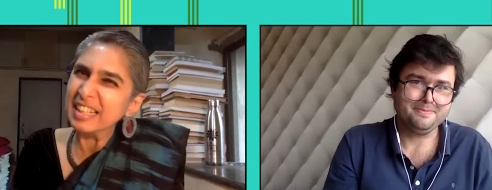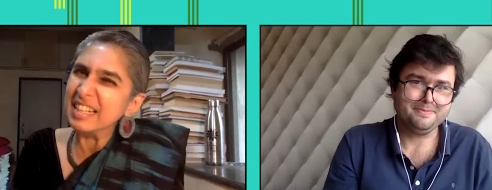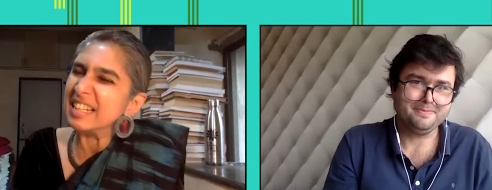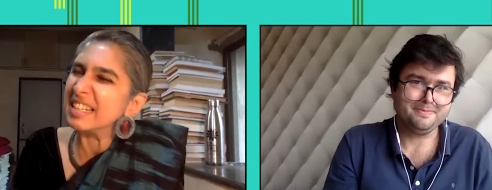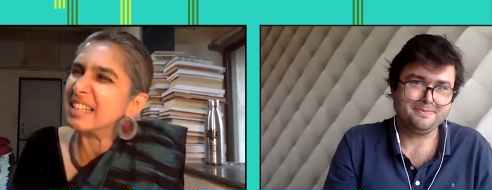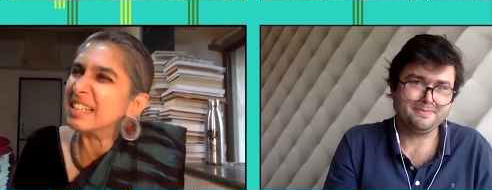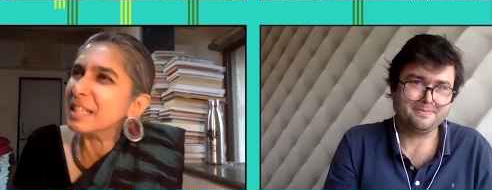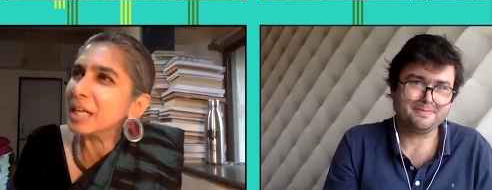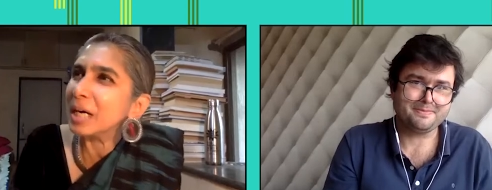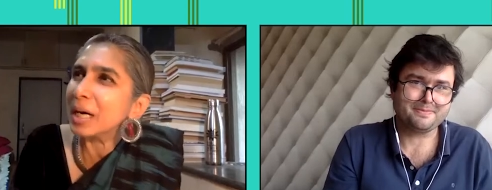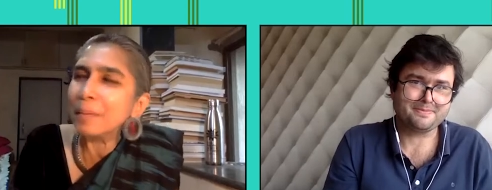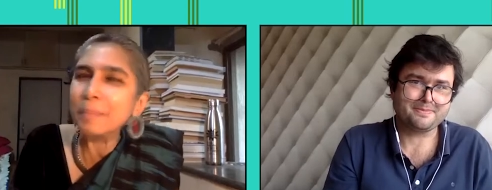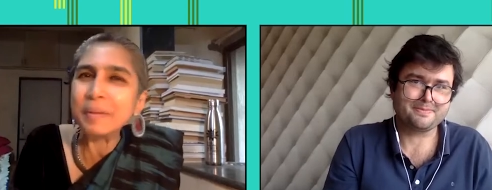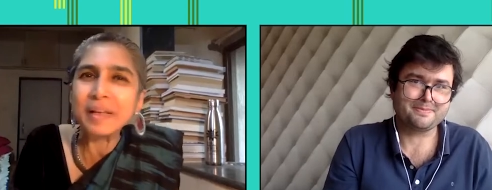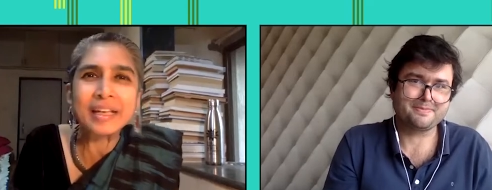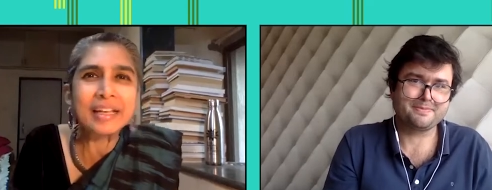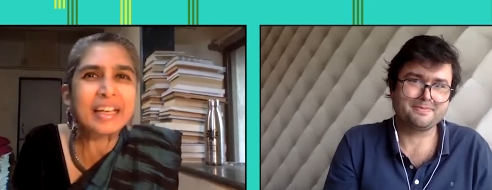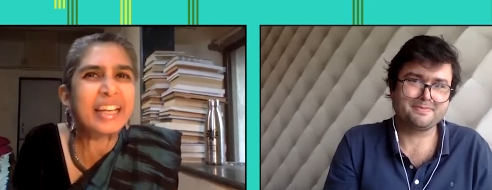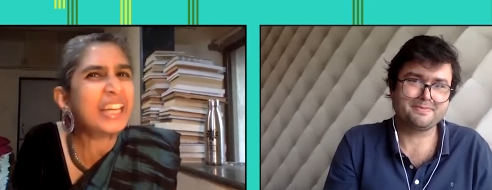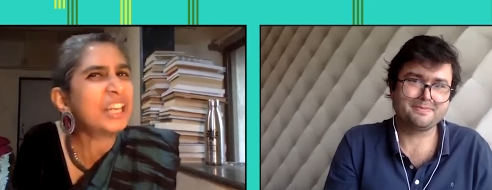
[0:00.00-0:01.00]

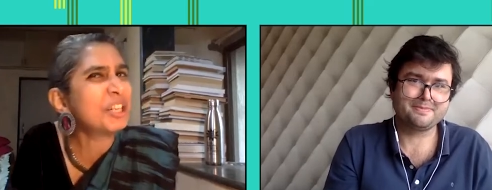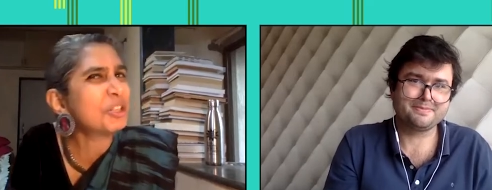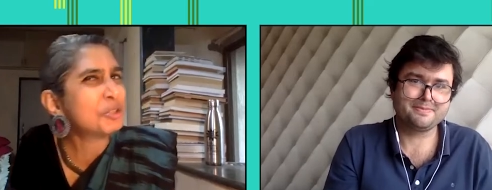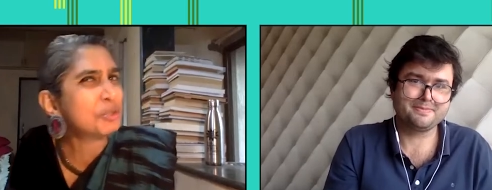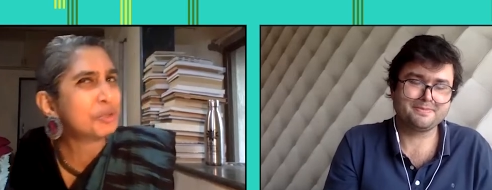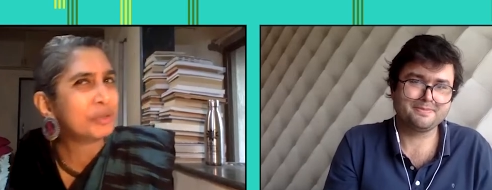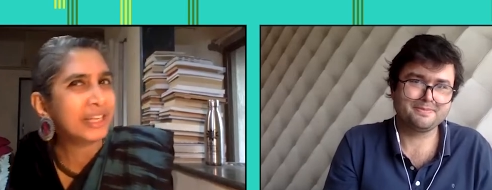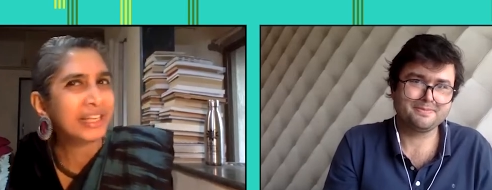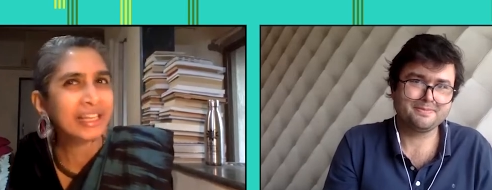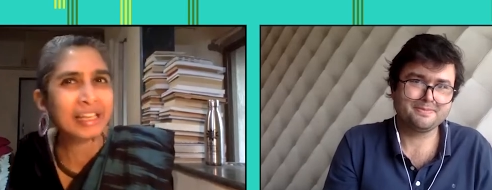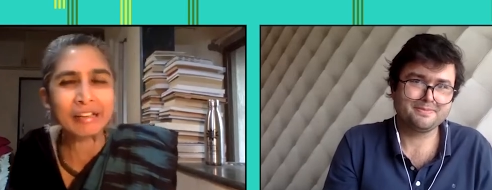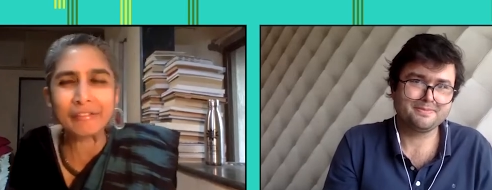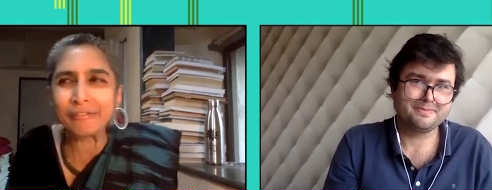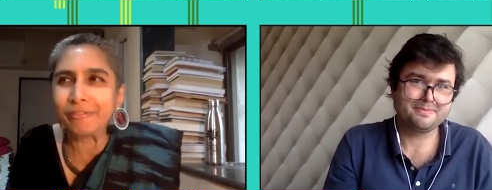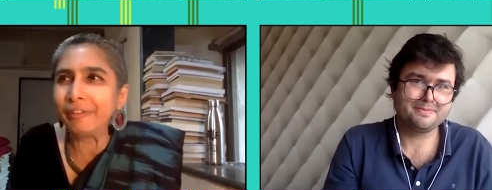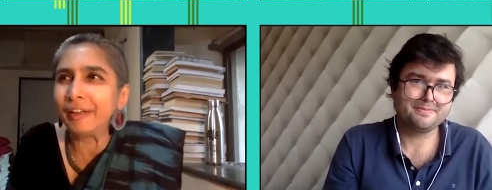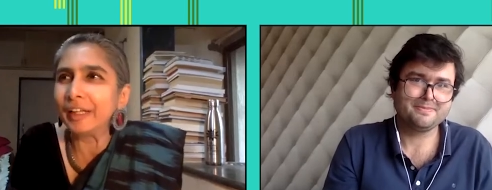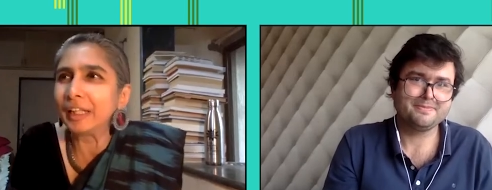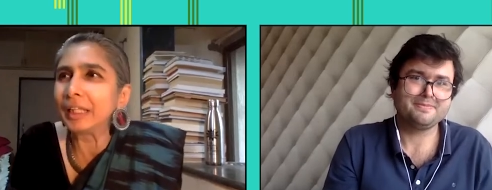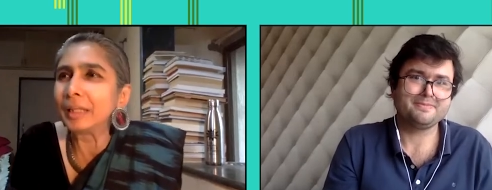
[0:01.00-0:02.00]
Speaker 1: disturbing, intriguing
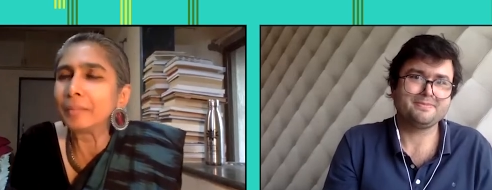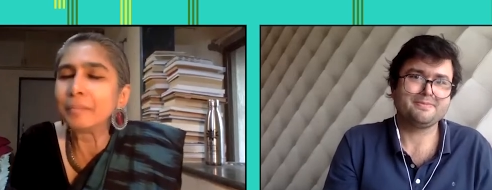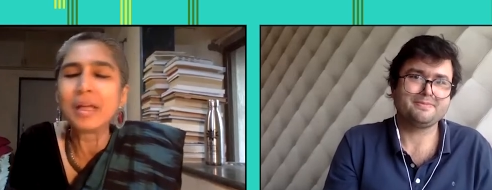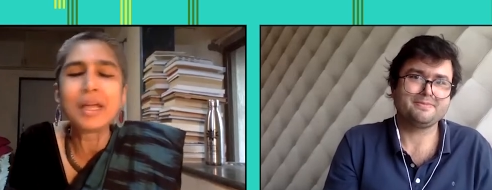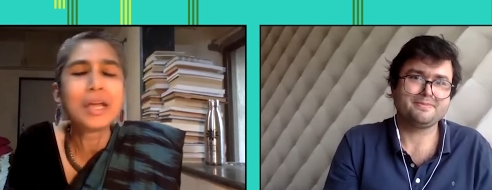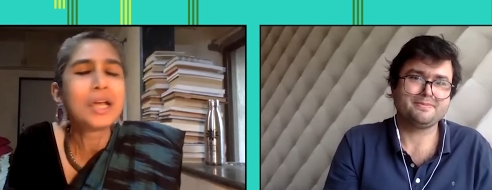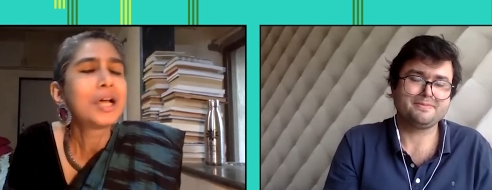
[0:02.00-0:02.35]
film.